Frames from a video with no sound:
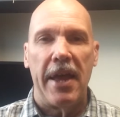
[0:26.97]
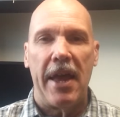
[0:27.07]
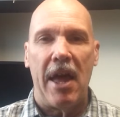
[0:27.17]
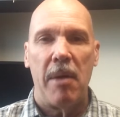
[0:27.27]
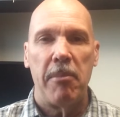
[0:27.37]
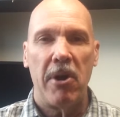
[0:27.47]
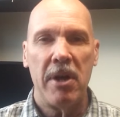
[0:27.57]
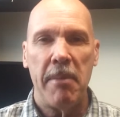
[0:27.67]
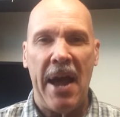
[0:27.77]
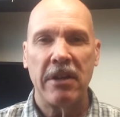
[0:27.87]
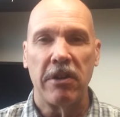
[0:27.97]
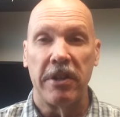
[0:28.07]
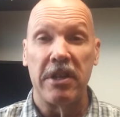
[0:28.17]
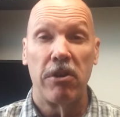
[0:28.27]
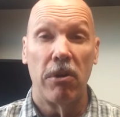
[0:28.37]
and Mary
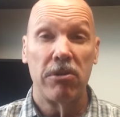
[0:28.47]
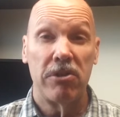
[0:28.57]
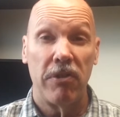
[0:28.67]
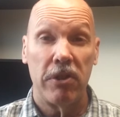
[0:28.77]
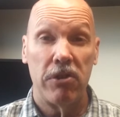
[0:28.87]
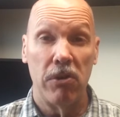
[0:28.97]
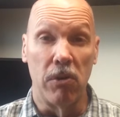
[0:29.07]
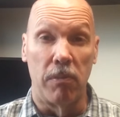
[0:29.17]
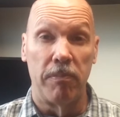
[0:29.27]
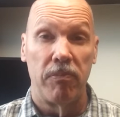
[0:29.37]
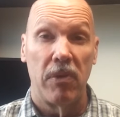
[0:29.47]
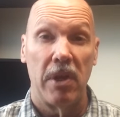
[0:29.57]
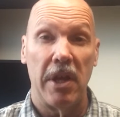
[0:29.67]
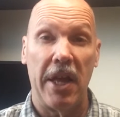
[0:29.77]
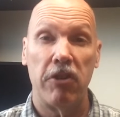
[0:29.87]
Magdalene goes to the tomb
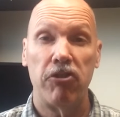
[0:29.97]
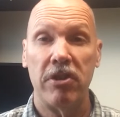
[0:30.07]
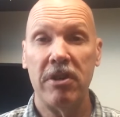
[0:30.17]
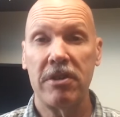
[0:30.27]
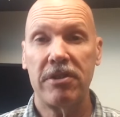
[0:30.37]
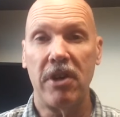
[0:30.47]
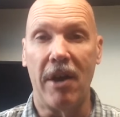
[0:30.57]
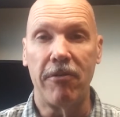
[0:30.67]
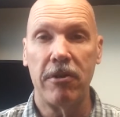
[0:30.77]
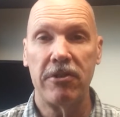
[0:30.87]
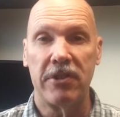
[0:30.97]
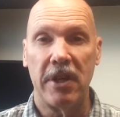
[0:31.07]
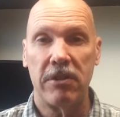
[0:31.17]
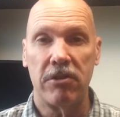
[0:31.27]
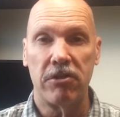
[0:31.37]
and she discovers
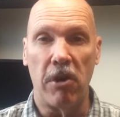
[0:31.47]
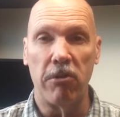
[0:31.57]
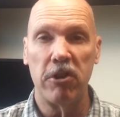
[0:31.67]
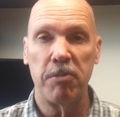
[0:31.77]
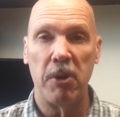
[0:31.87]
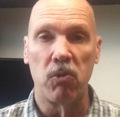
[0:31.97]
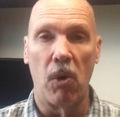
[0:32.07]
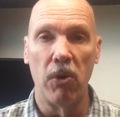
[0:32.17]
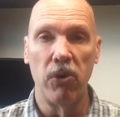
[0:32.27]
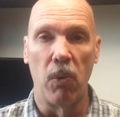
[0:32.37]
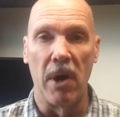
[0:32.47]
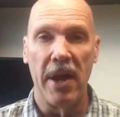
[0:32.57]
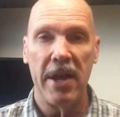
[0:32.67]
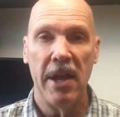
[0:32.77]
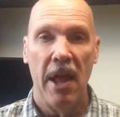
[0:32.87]
that the stone has been rolled
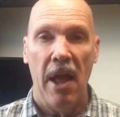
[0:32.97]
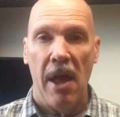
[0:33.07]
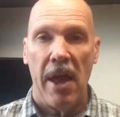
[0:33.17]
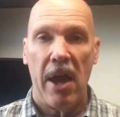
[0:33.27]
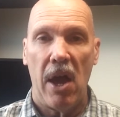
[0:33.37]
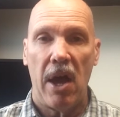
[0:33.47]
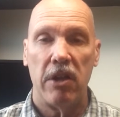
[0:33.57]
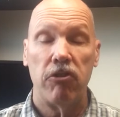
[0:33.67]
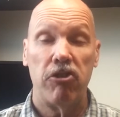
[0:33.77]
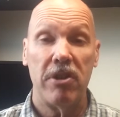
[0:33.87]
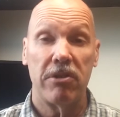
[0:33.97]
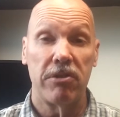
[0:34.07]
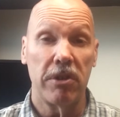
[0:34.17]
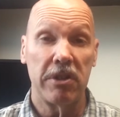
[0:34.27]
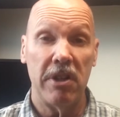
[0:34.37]
away, and she
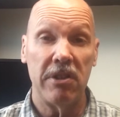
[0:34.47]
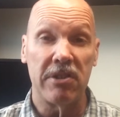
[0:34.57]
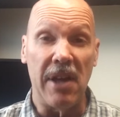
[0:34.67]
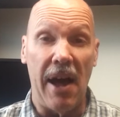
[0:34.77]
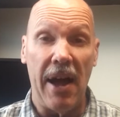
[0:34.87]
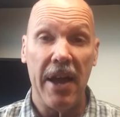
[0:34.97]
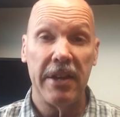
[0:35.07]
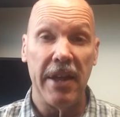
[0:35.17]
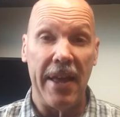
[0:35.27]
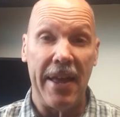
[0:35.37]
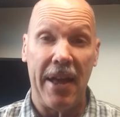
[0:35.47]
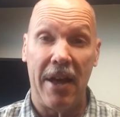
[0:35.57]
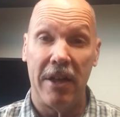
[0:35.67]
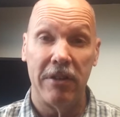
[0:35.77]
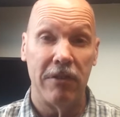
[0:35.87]
has looked inside
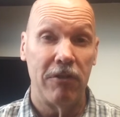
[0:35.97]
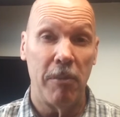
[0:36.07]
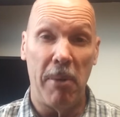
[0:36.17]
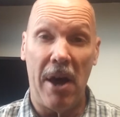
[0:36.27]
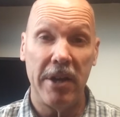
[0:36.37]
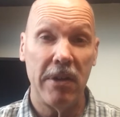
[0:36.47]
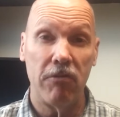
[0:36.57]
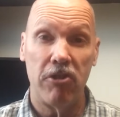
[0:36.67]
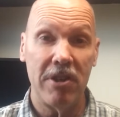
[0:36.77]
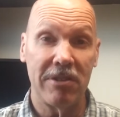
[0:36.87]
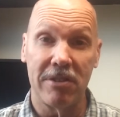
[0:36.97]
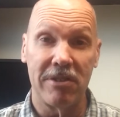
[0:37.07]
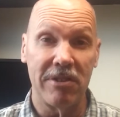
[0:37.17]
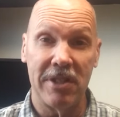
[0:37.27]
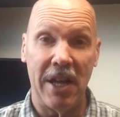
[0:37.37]
and the body of
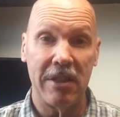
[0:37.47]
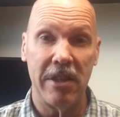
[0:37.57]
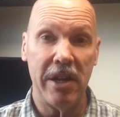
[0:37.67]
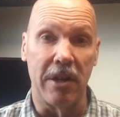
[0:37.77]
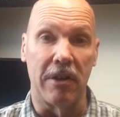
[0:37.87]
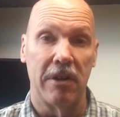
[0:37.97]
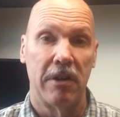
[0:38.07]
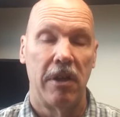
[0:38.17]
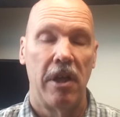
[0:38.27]
Jesus is not there.